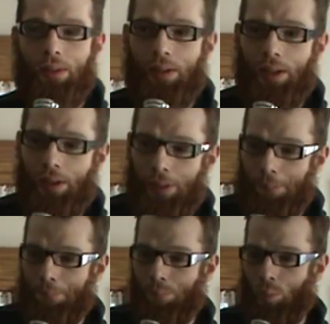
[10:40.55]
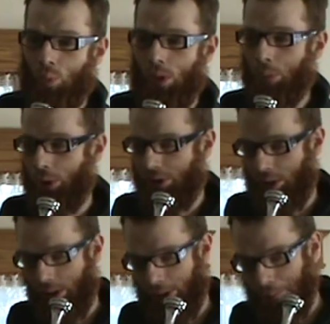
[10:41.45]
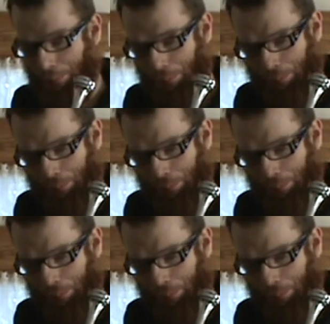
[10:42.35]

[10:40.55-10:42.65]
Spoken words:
one more time,